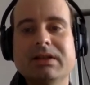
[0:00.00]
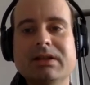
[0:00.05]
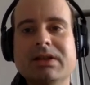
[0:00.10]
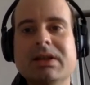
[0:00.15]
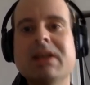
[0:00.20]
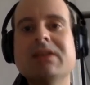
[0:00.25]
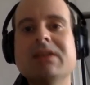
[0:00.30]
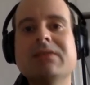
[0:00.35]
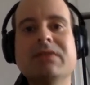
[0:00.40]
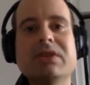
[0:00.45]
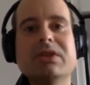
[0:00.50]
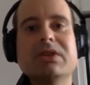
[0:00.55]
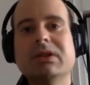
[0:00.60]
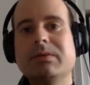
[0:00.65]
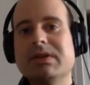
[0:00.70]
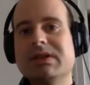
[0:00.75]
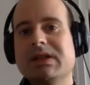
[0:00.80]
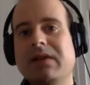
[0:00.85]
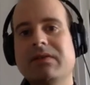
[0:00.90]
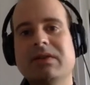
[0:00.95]
his vision
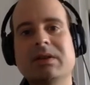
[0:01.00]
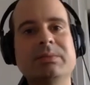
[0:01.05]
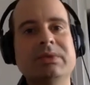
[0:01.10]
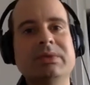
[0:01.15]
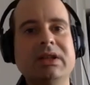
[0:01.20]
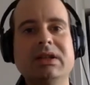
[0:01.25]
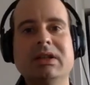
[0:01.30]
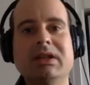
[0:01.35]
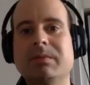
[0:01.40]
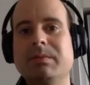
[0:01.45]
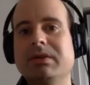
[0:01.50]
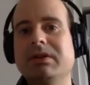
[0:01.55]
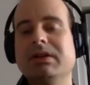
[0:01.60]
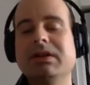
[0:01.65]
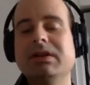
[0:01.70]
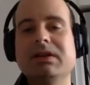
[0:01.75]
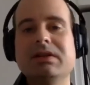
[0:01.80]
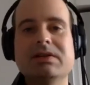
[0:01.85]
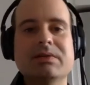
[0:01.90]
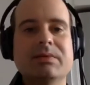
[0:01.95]
was to have complete
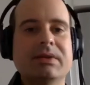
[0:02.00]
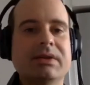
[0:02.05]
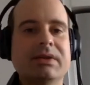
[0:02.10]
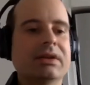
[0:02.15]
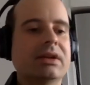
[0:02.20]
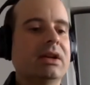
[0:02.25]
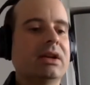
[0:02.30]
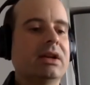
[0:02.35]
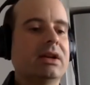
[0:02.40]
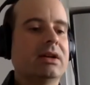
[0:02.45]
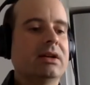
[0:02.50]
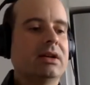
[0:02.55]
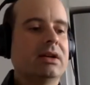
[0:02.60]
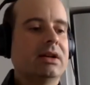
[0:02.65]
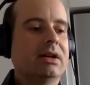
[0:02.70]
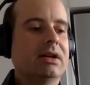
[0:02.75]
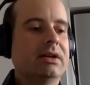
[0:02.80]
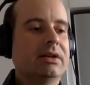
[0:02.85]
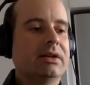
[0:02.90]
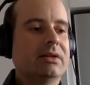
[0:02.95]
communities with,
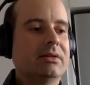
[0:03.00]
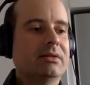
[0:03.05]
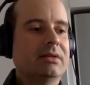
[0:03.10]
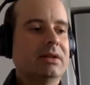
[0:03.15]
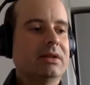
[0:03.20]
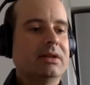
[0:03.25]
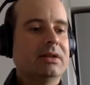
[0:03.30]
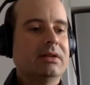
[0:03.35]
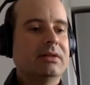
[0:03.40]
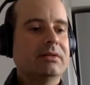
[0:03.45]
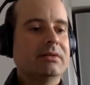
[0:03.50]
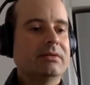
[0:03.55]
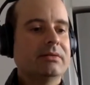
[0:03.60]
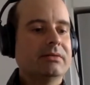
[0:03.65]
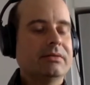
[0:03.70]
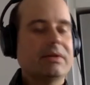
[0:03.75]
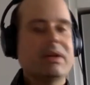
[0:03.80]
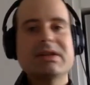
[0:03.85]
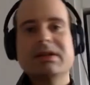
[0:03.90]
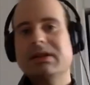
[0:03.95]
uh, you know, uh,
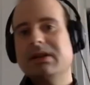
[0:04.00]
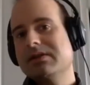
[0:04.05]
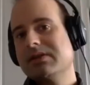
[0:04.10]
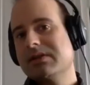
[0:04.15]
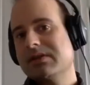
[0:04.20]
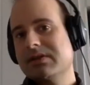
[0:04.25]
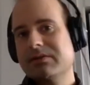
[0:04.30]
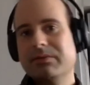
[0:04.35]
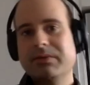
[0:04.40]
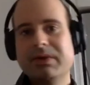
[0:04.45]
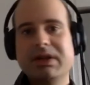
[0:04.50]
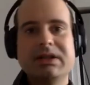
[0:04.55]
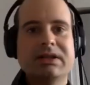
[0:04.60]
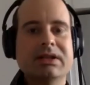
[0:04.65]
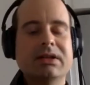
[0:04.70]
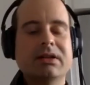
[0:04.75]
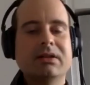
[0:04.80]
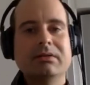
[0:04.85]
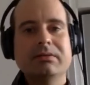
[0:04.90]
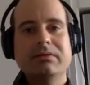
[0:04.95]
residences,
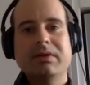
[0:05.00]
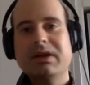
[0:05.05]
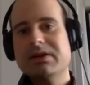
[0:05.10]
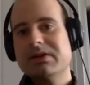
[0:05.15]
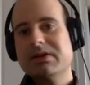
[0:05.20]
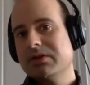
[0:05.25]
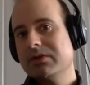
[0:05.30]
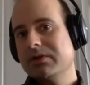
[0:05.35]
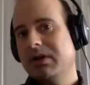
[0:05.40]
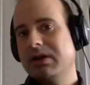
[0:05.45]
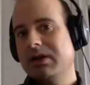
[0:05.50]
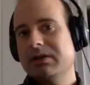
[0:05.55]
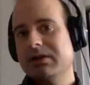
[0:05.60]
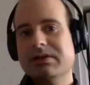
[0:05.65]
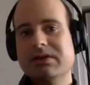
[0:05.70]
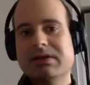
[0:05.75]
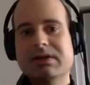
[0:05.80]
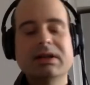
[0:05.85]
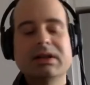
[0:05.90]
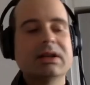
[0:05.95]
retail,
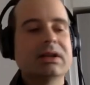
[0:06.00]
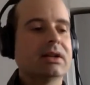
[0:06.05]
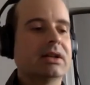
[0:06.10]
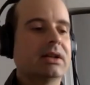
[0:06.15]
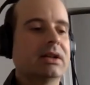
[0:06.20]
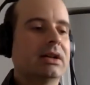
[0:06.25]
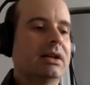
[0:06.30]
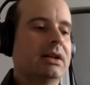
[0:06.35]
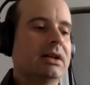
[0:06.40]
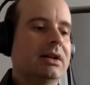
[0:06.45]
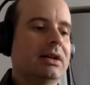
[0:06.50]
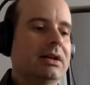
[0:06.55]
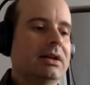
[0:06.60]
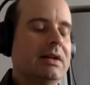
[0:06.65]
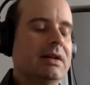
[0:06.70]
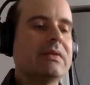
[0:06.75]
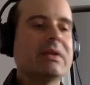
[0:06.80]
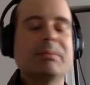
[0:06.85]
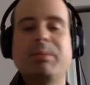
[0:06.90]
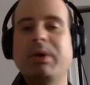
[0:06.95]
restaurants, uh,
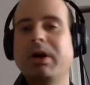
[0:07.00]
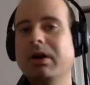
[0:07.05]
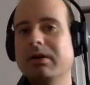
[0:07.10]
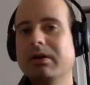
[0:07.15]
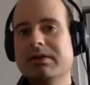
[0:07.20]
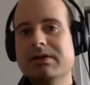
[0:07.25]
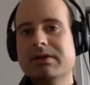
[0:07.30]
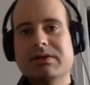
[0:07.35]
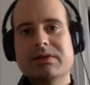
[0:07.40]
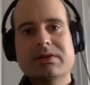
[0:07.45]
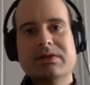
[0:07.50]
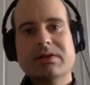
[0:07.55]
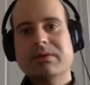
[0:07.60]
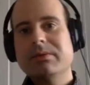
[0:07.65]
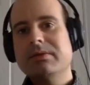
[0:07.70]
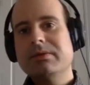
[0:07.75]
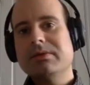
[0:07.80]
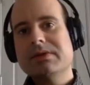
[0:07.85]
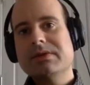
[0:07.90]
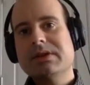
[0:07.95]
even parks and
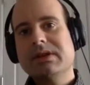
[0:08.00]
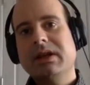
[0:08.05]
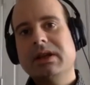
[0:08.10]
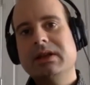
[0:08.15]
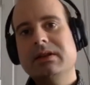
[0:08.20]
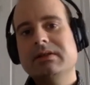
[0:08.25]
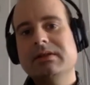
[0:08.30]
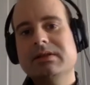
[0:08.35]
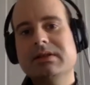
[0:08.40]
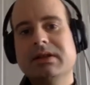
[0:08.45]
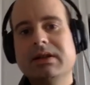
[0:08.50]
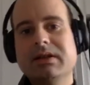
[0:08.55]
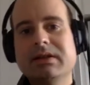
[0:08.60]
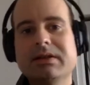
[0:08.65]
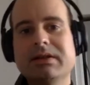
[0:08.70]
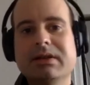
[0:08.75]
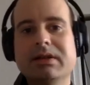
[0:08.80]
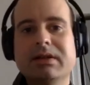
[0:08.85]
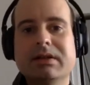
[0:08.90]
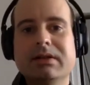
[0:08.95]
schools. And uh,
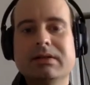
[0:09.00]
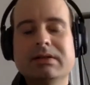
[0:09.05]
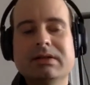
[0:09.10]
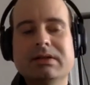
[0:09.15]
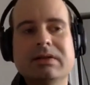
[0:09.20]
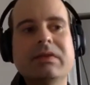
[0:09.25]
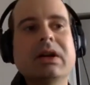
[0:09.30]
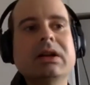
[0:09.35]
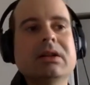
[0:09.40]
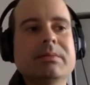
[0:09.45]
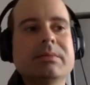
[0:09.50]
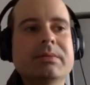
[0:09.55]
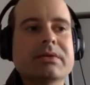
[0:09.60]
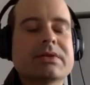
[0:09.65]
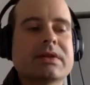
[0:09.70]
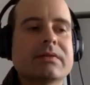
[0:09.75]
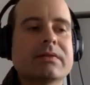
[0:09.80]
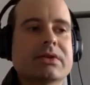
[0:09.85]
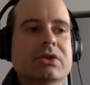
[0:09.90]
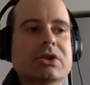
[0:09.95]
the
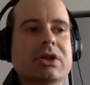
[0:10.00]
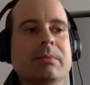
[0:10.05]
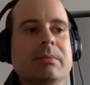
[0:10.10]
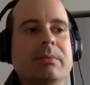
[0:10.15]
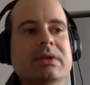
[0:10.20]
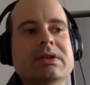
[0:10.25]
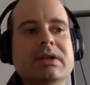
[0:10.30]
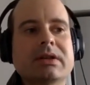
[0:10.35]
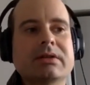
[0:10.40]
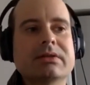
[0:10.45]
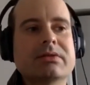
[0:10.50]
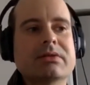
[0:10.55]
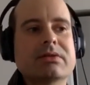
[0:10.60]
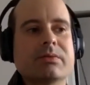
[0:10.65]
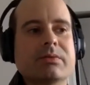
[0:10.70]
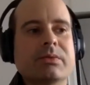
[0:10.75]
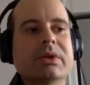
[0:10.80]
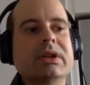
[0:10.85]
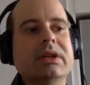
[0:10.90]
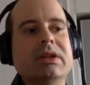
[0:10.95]
developers of the shopping
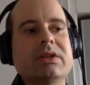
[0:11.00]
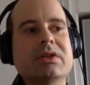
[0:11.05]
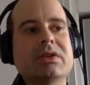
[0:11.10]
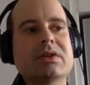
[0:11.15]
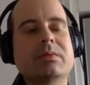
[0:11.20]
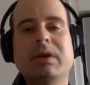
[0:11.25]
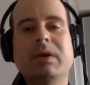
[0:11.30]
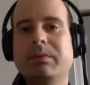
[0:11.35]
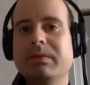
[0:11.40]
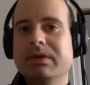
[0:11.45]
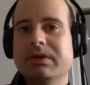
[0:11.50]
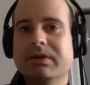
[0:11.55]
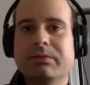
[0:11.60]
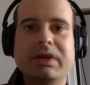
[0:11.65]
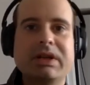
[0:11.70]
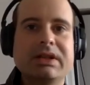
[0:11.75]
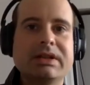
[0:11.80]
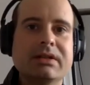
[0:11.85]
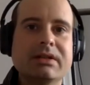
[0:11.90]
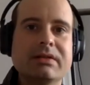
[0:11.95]
centers really just went with the
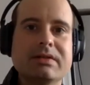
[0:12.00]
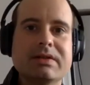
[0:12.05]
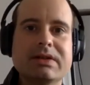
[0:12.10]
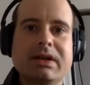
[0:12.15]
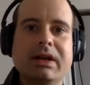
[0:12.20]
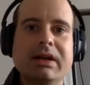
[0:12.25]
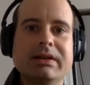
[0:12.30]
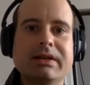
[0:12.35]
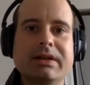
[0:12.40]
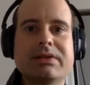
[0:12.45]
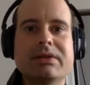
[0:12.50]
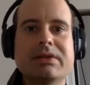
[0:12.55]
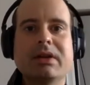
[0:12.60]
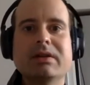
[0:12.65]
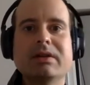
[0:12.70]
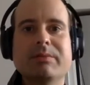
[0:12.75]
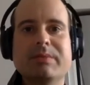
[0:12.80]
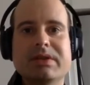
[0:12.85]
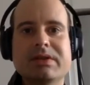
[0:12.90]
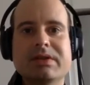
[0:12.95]
retail side. They
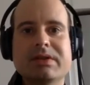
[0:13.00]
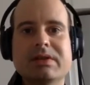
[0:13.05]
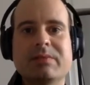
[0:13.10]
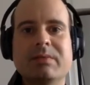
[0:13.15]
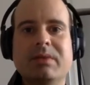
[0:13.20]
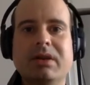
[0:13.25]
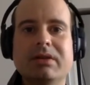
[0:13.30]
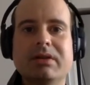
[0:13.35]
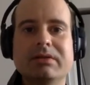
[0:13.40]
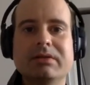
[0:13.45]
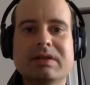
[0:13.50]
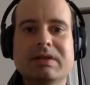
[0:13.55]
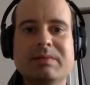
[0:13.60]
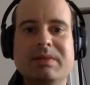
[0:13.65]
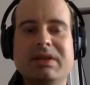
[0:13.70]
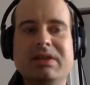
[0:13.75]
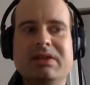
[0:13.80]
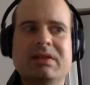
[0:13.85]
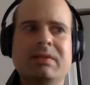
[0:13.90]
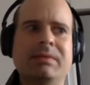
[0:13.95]
saw the business model as
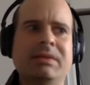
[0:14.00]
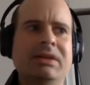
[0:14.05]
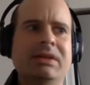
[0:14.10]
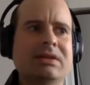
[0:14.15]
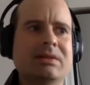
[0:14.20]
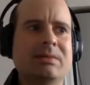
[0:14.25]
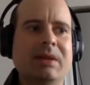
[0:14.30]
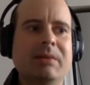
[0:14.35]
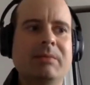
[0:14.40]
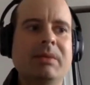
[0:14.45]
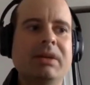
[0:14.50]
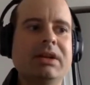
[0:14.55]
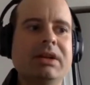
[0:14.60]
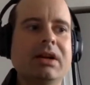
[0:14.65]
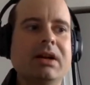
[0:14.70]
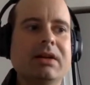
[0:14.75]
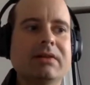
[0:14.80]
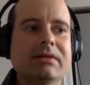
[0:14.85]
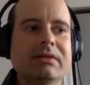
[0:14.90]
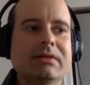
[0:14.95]
being something to make money
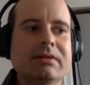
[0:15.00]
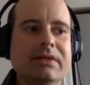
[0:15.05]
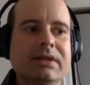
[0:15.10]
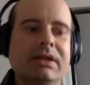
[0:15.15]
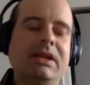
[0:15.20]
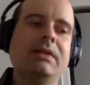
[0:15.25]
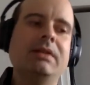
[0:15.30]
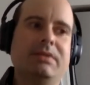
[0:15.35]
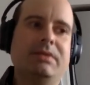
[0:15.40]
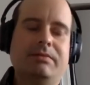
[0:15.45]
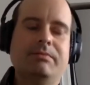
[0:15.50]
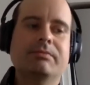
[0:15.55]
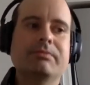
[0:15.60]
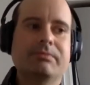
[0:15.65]
off of. And he was